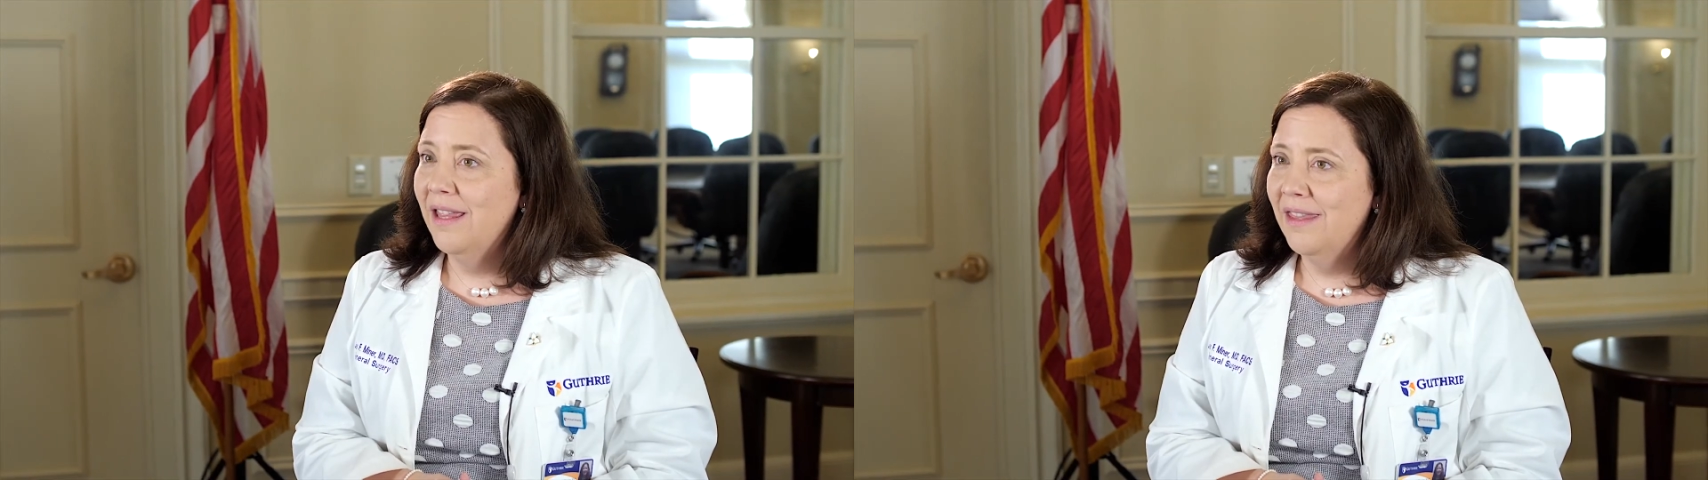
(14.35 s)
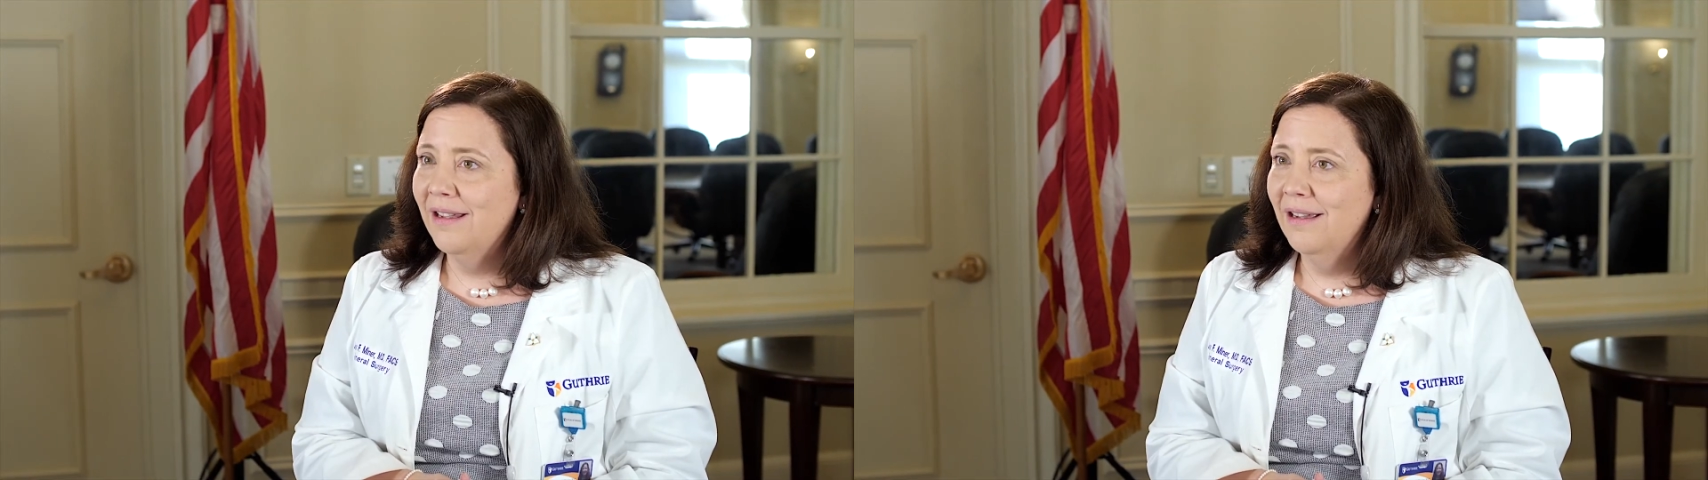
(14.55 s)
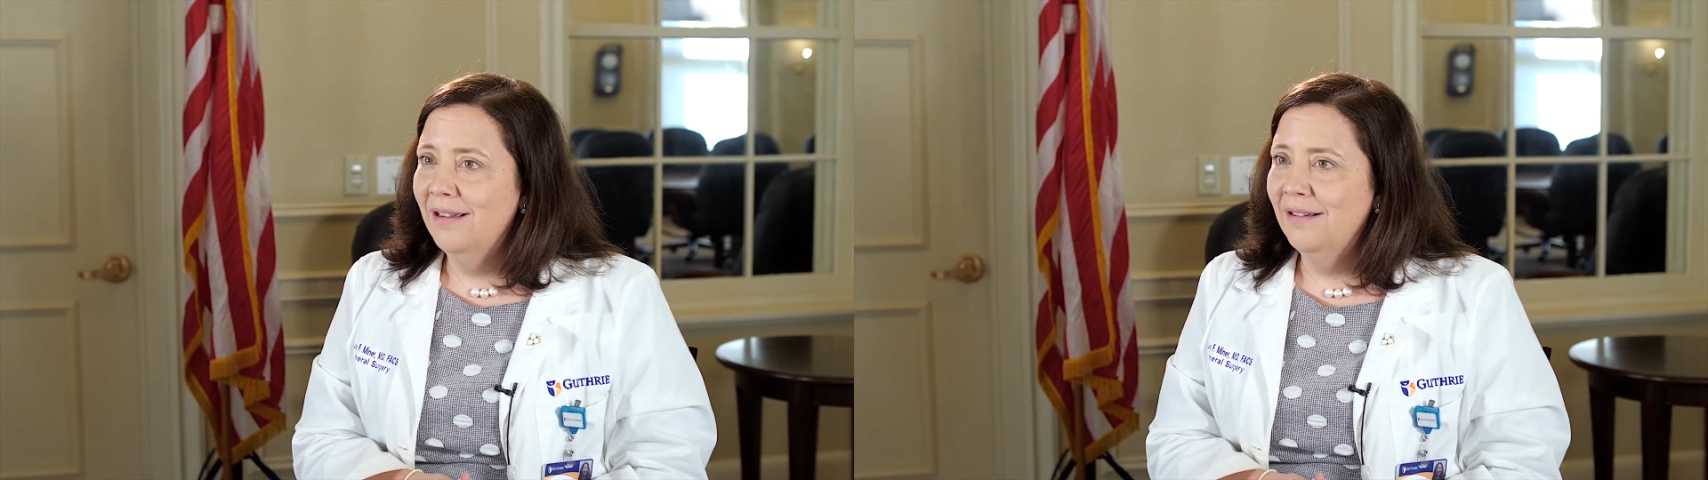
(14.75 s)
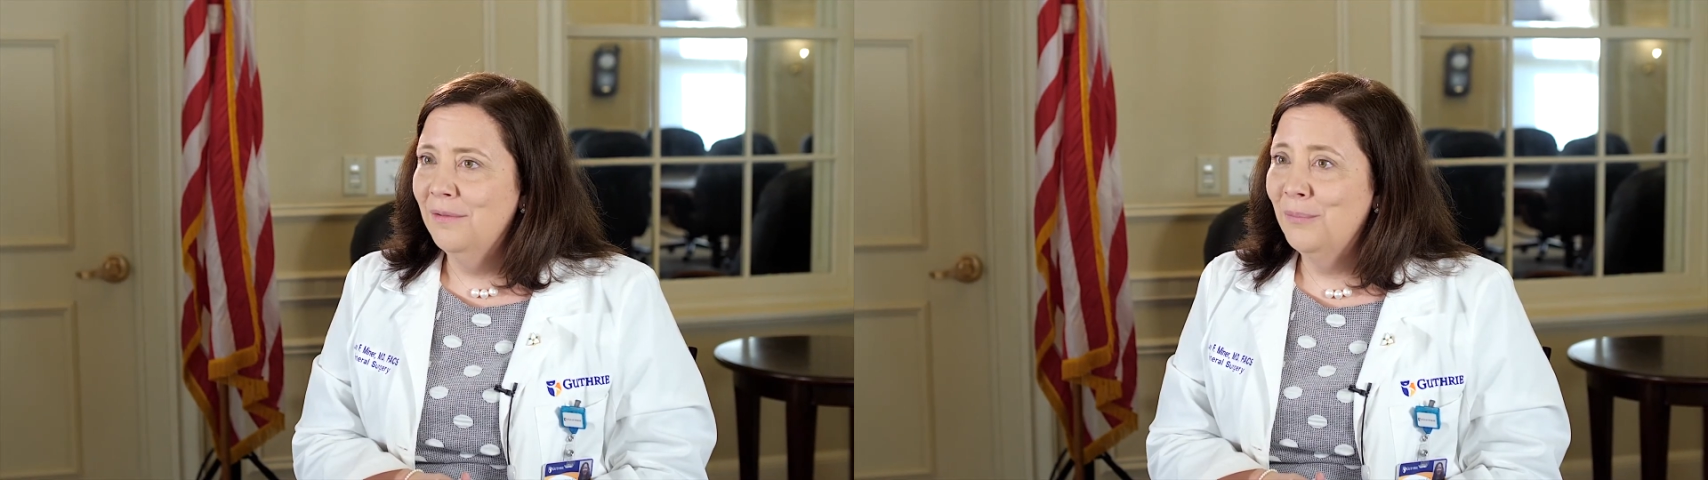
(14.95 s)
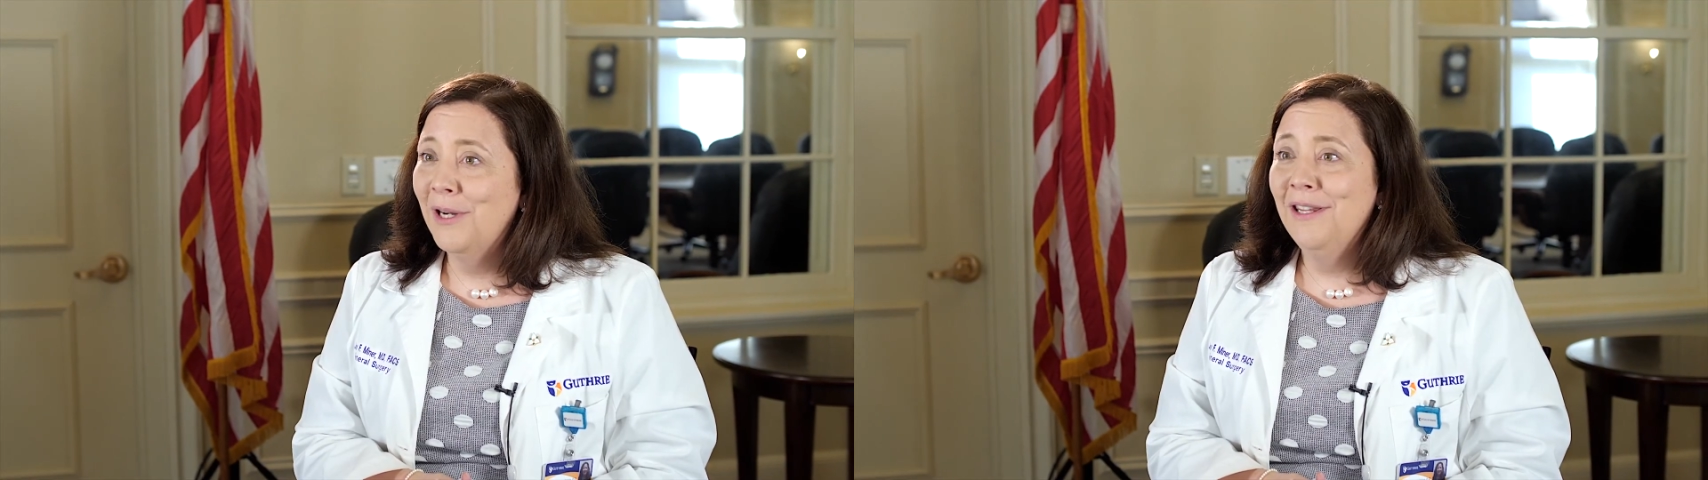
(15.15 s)
Ithaca,
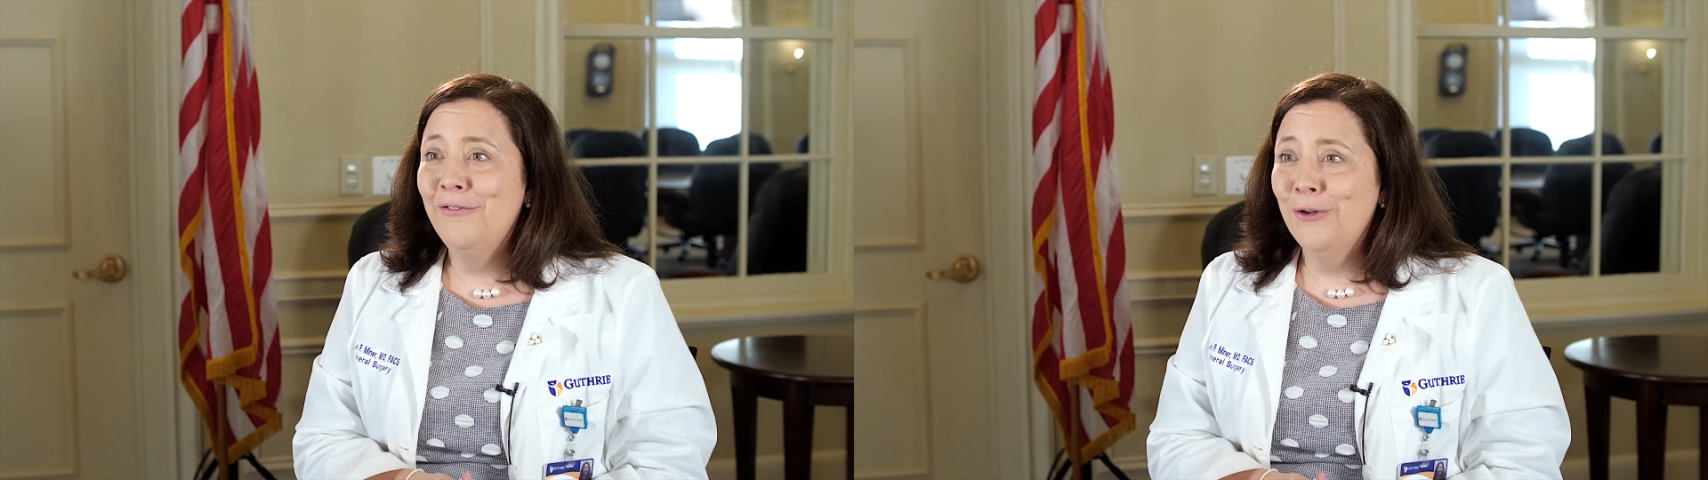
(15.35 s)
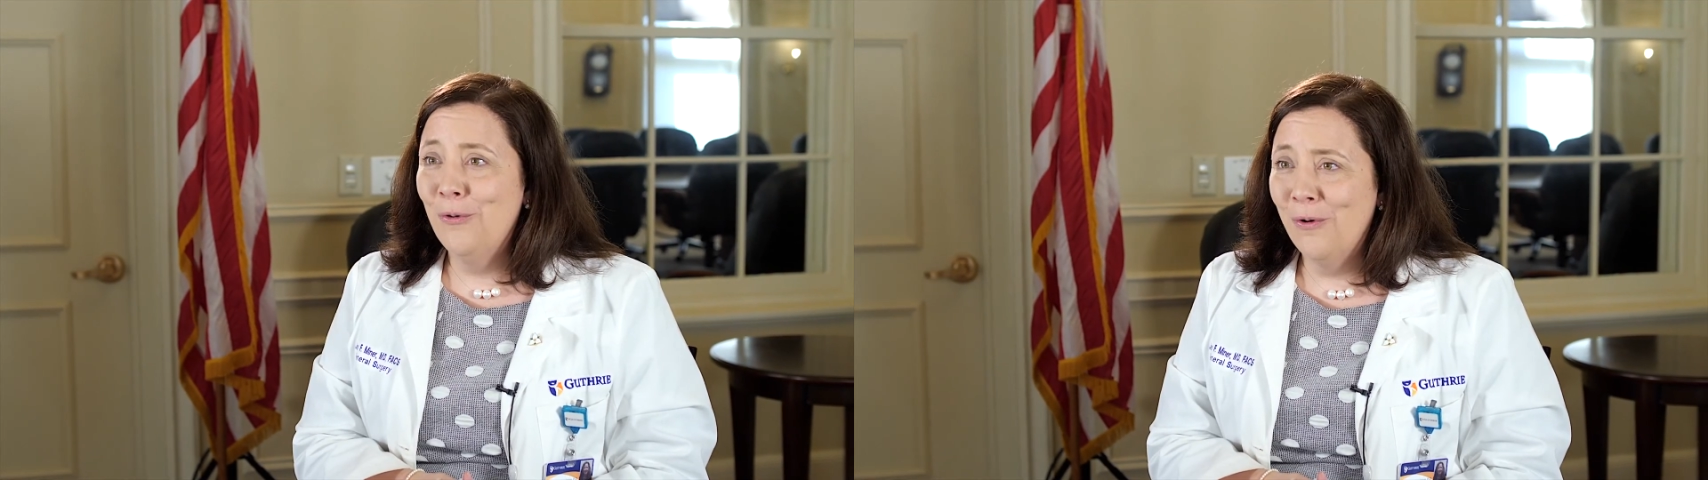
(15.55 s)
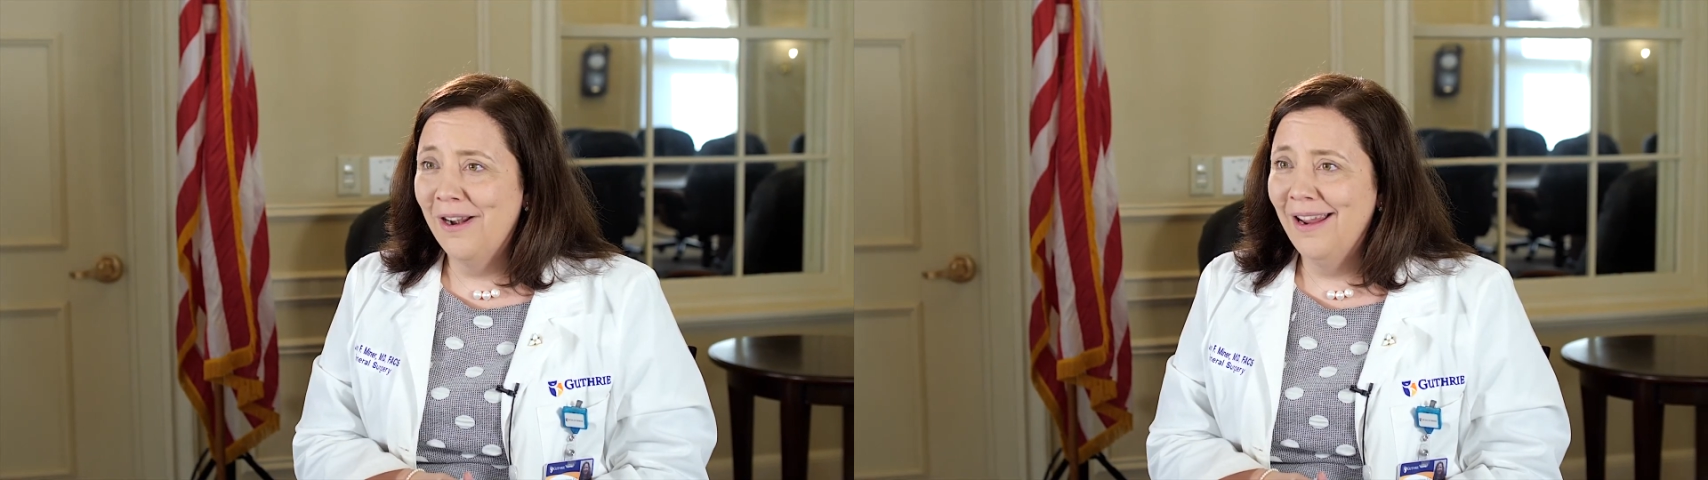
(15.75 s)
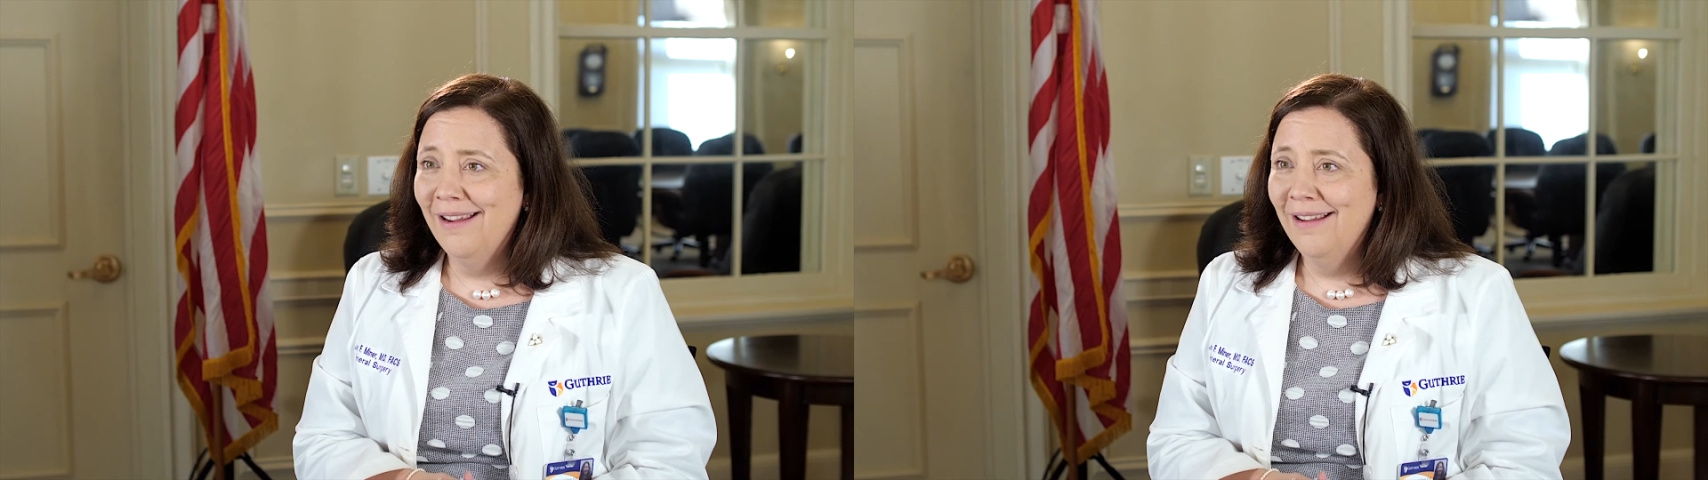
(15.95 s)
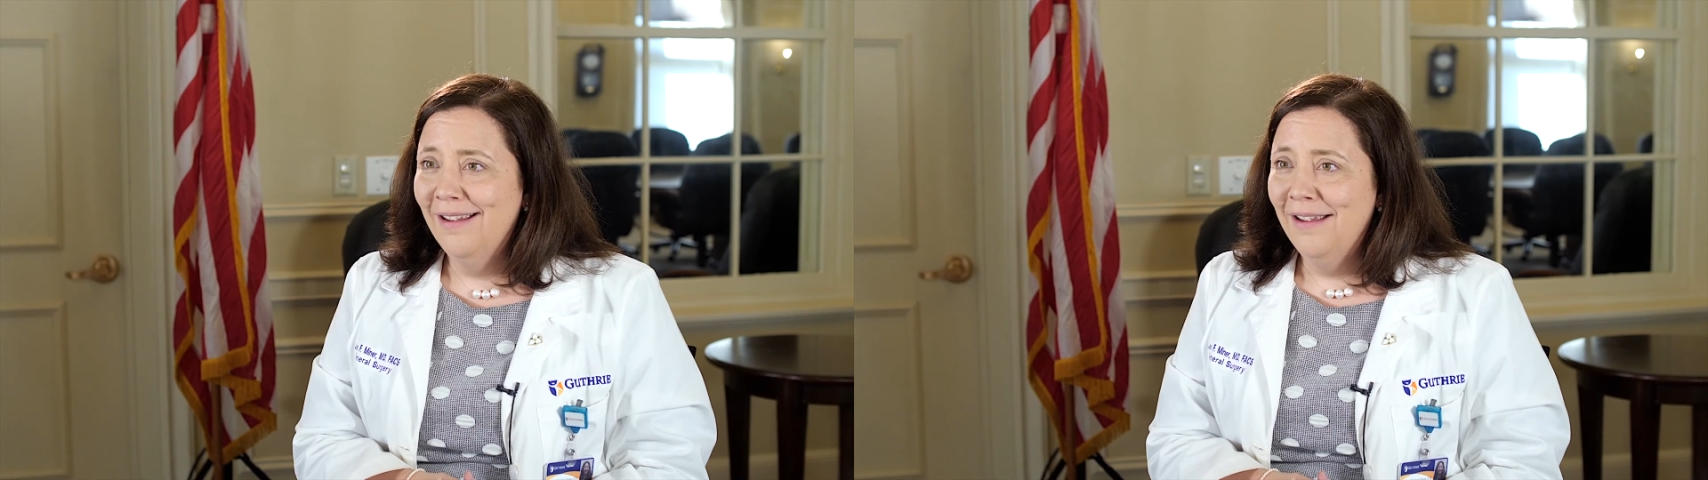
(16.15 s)
but I live in Corning.